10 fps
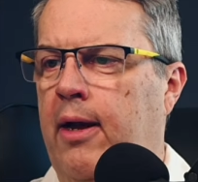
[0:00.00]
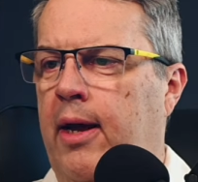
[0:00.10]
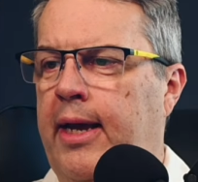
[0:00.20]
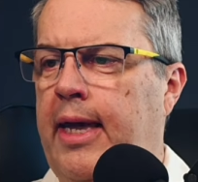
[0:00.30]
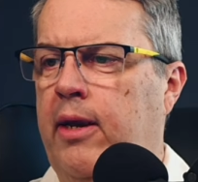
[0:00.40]

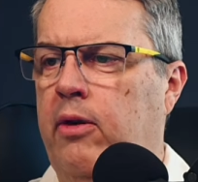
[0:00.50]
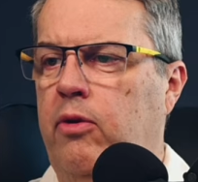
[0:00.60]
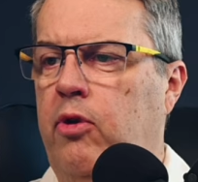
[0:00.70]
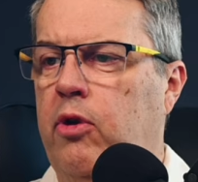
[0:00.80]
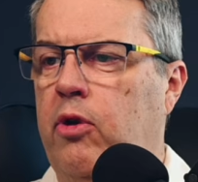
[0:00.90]
Again,
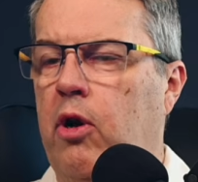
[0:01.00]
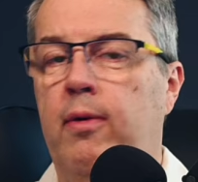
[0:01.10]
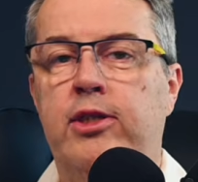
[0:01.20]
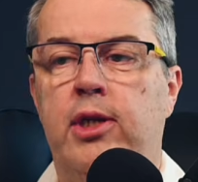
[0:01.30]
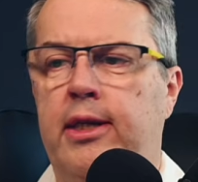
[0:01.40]
you can
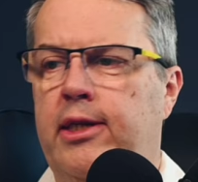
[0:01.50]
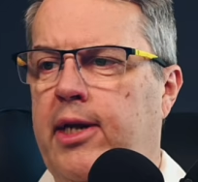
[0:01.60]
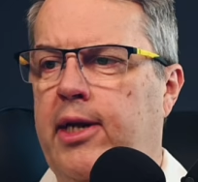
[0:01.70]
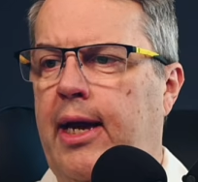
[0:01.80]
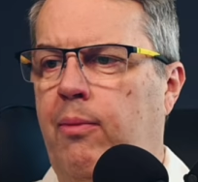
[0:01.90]
always select the
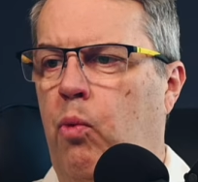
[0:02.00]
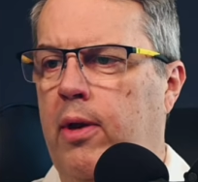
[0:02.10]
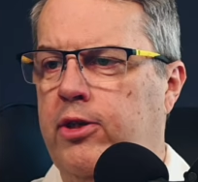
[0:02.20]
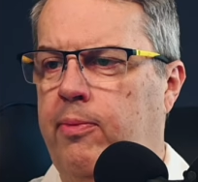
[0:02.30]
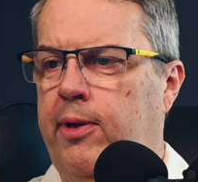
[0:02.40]
time where
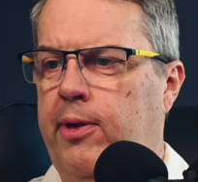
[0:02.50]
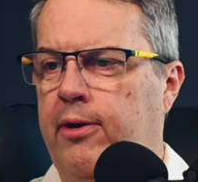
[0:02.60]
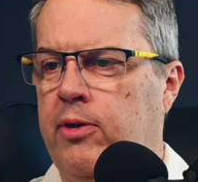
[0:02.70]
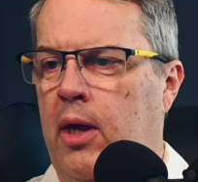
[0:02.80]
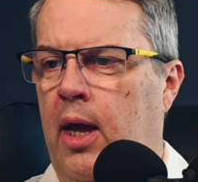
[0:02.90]
this
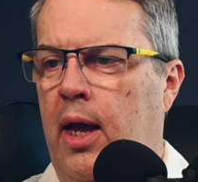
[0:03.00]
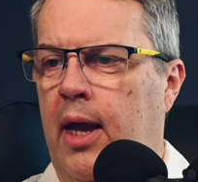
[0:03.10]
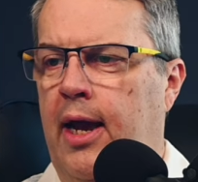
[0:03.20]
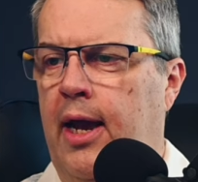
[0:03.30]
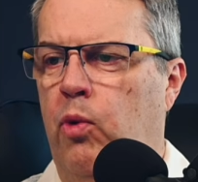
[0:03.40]
appears.
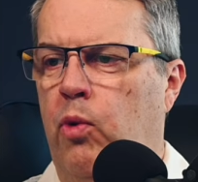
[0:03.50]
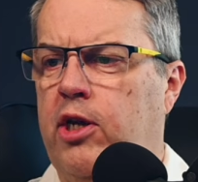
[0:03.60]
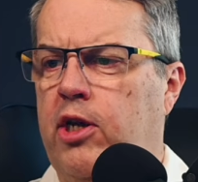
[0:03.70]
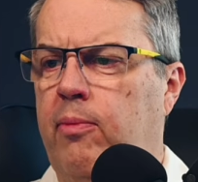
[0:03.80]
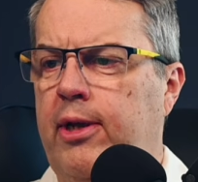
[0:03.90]
And what is the
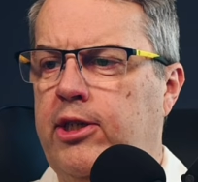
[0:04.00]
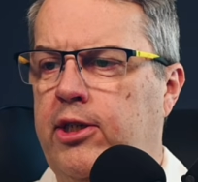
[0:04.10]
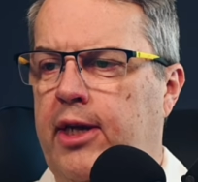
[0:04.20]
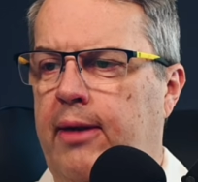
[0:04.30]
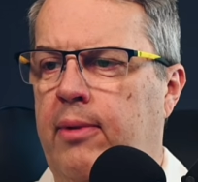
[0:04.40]
completion
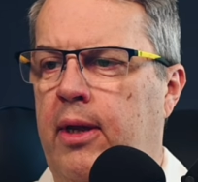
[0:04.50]
type?